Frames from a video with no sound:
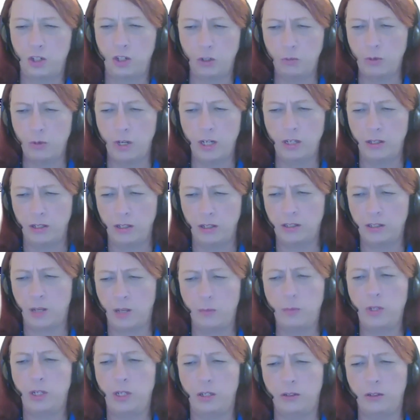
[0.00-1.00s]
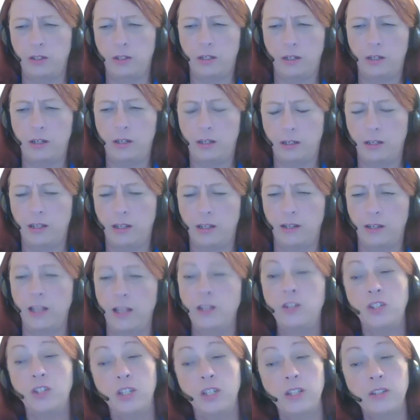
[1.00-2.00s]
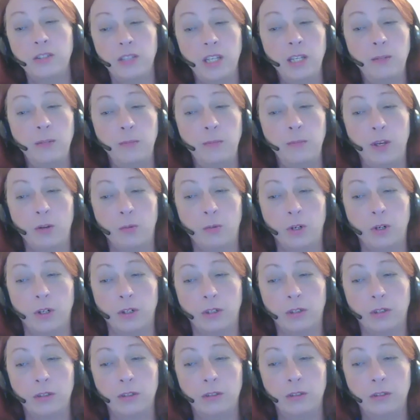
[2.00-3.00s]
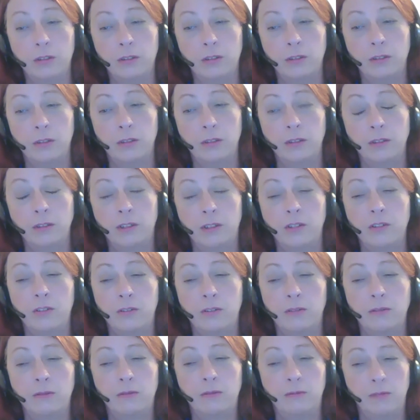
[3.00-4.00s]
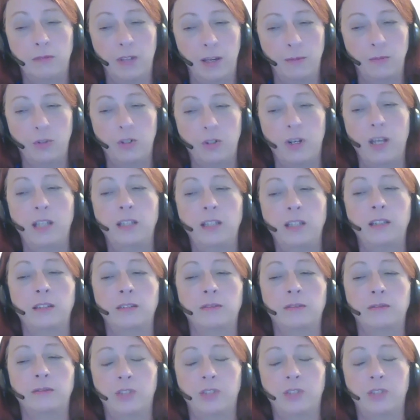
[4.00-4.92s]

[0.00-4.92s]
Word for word: "You're running this company," and And, and she's seen me at work because I'm trying to.